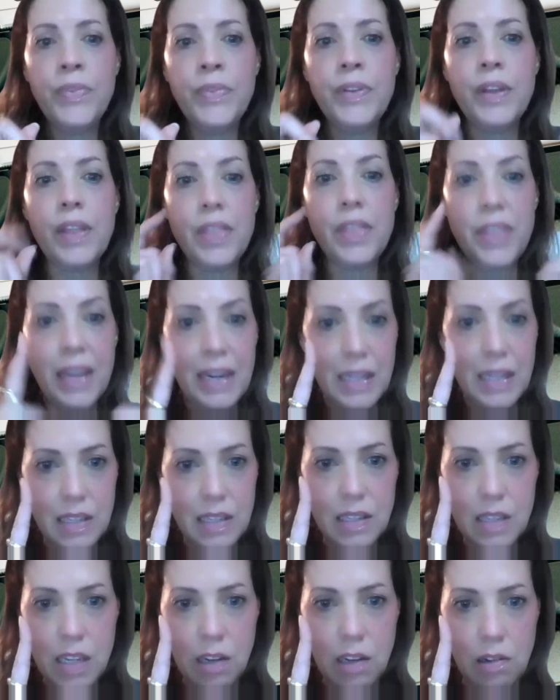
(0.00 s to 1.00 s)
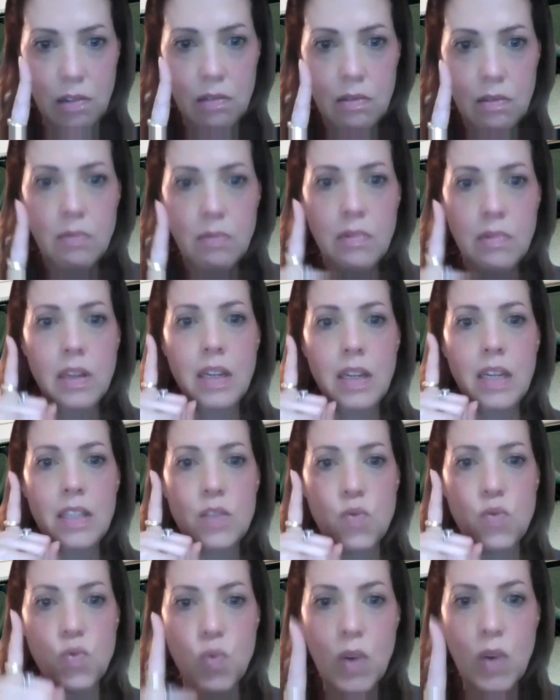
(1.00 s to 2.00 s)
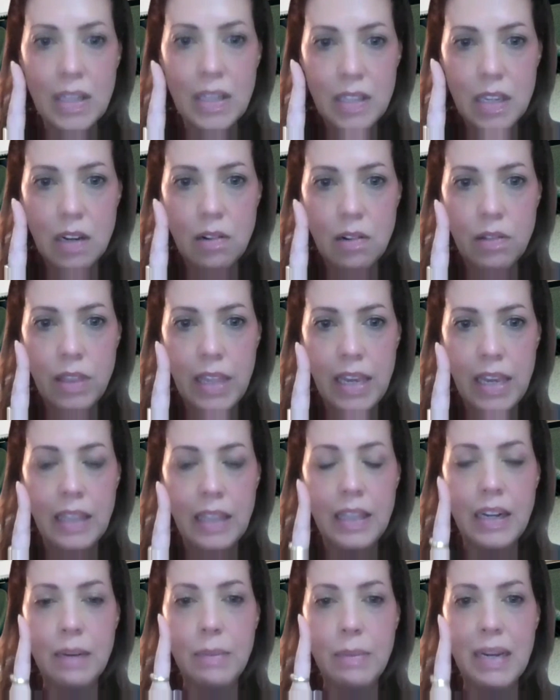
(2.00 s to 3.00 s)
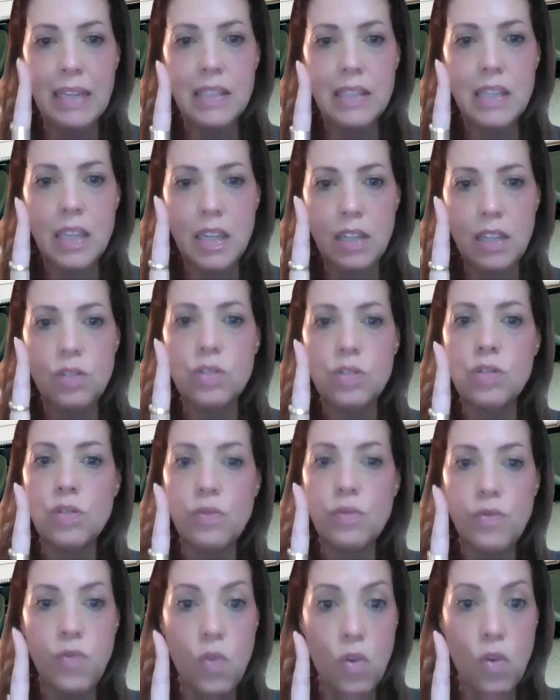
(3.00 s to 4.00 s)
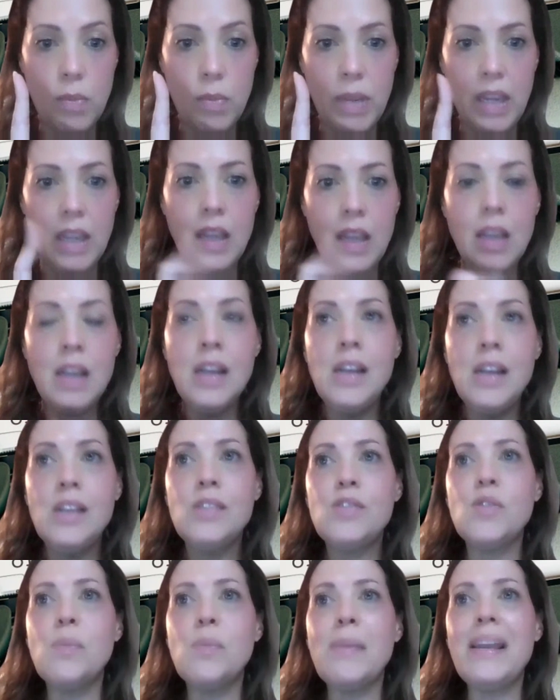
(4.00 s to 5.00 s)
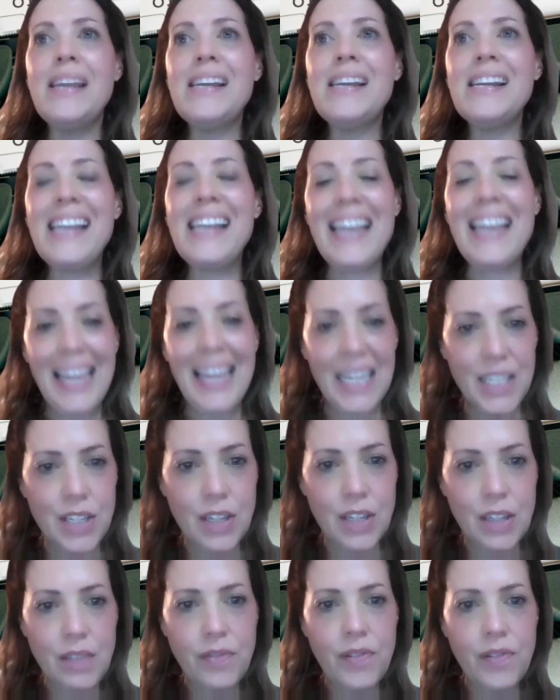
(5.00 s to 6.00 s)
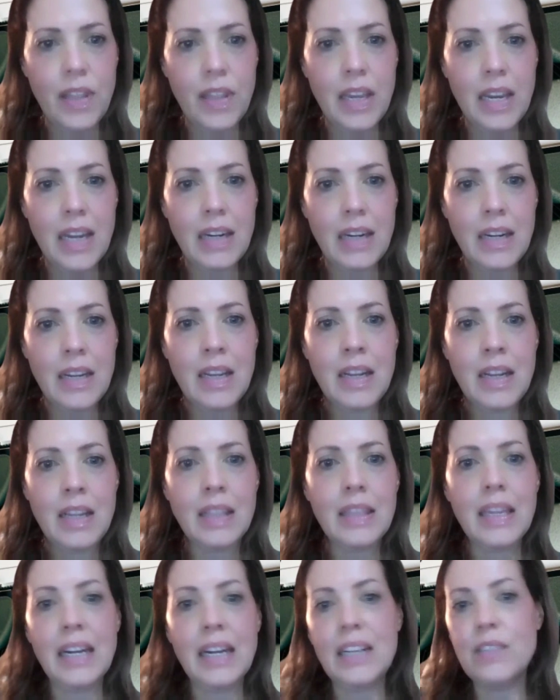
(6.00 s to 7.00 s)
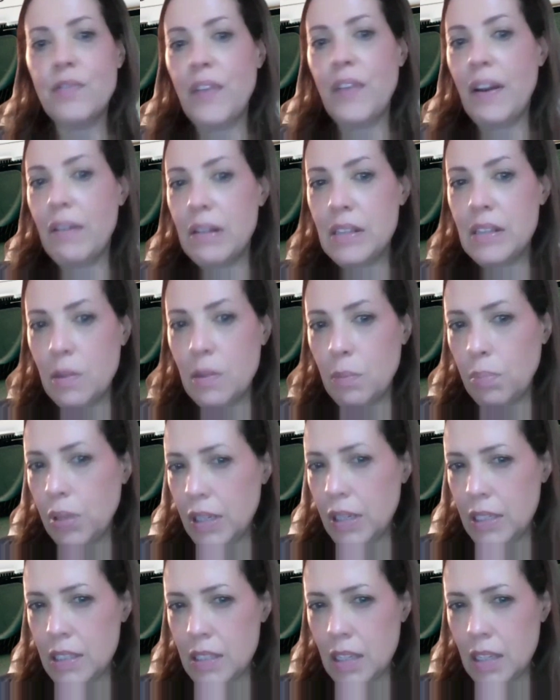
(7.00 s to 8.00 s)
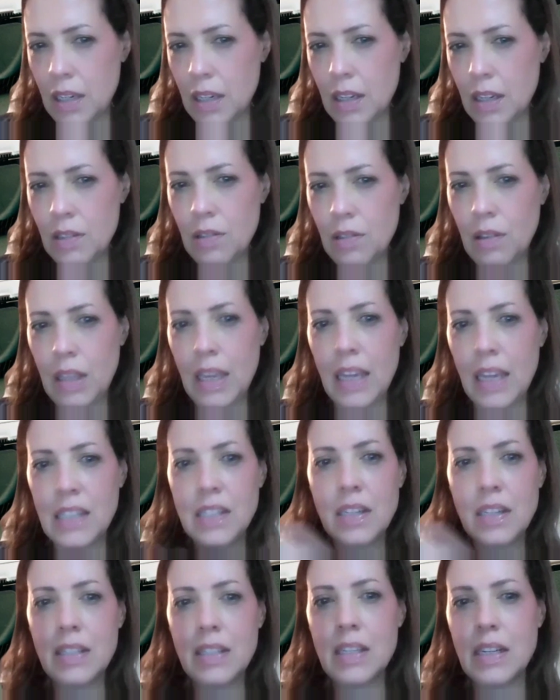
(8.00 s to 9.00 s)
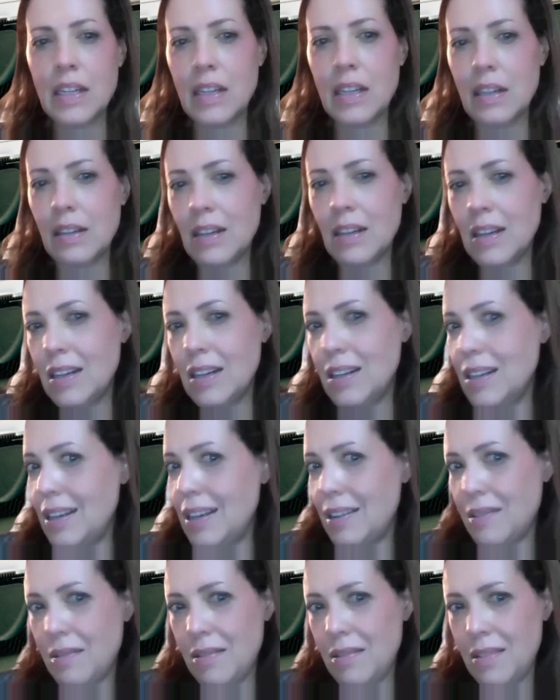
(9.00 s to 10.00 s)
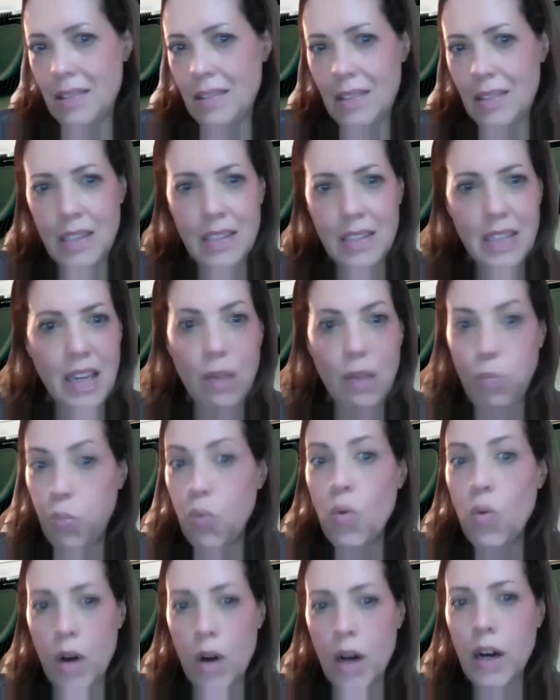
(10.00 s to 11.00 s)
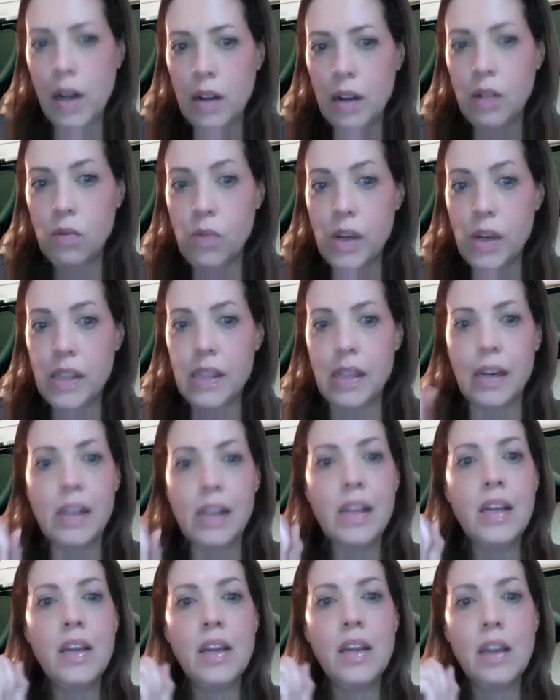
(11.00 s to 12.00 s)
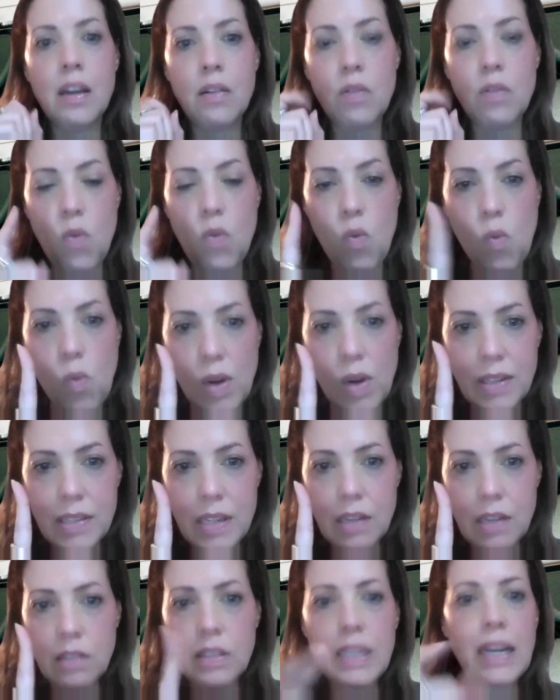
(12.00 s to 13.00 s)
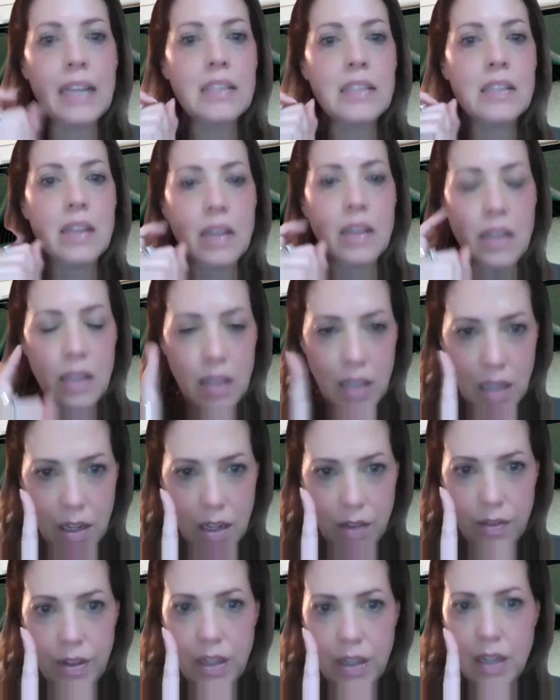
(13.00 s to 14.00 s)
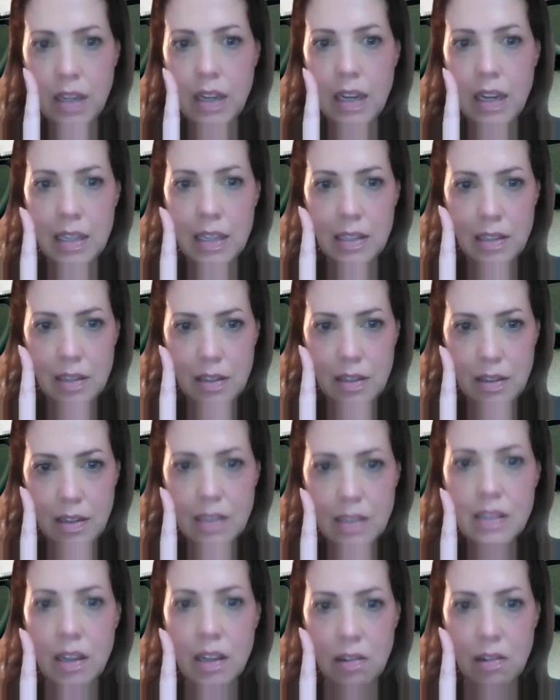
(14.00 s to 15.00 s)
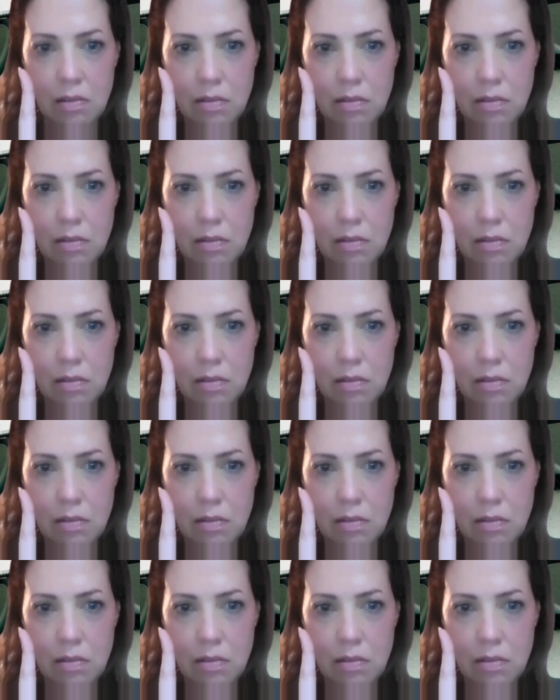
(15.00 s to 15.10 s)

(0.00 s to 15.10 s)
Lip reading: That is the skill. It's one single thing that I'm asking it to do for me. To make an agent for that, that is very simplistic. So the agent is going to kind of like just get bored with it. One single task, think of it as a skill.